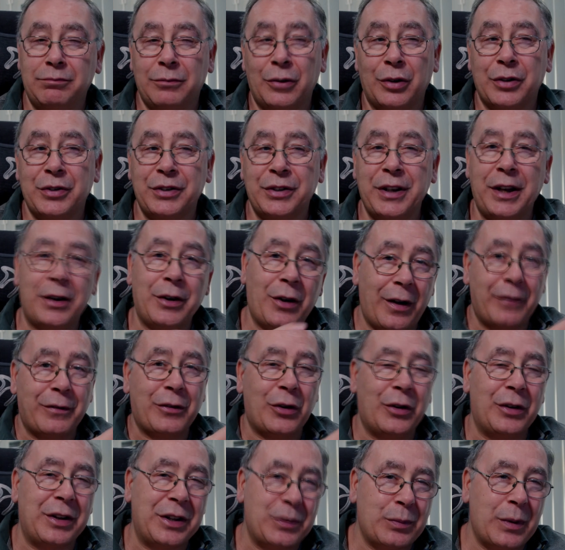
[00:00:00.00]
Like I said, I've
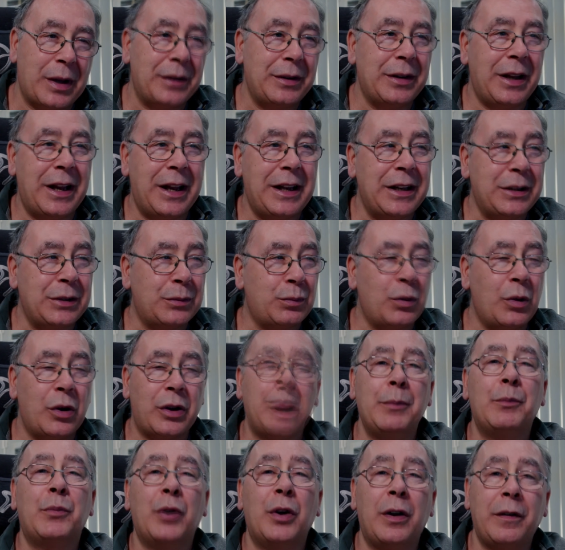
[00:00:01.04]
got this one and it's
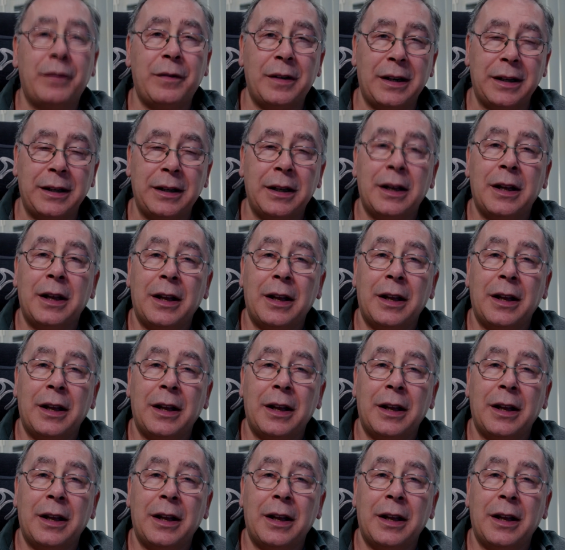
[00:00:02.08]
working perfectly.